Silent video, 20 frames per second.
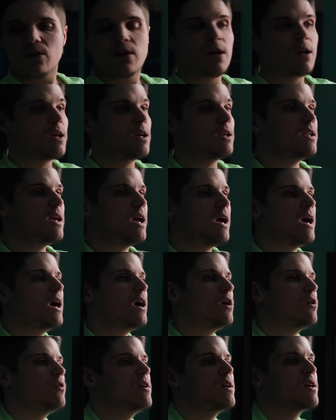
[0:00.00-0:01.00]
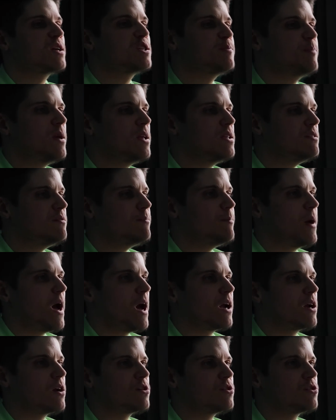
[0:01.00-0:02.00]
right, now the expensive
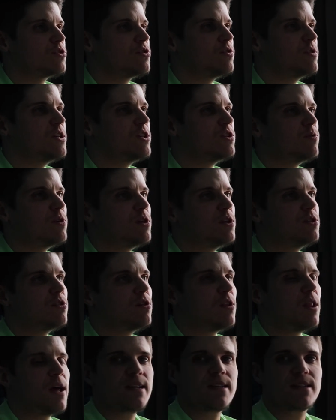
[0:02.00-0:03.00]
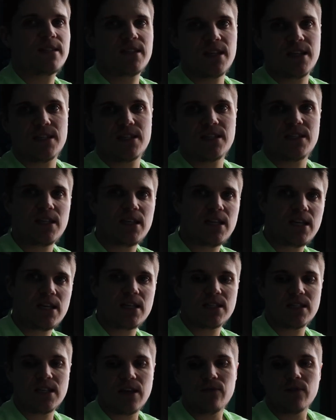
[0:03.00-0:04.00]
packers. So these ones are like 60
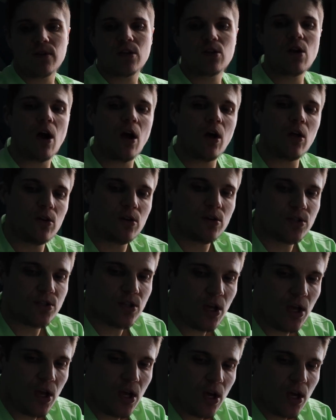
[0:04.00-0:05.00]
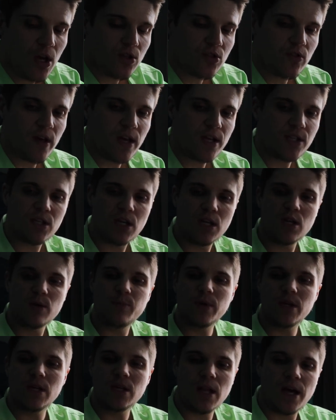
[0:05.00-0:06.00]
to $70. So that's gonna
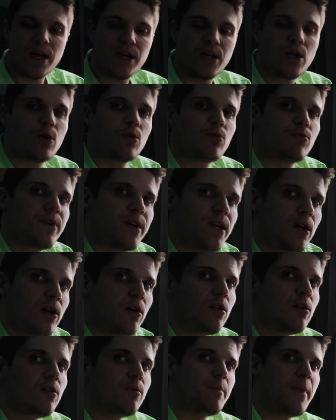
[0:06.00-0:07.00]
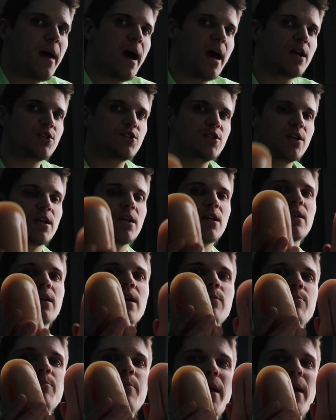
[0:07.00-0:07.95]
be like your Reel Magik, like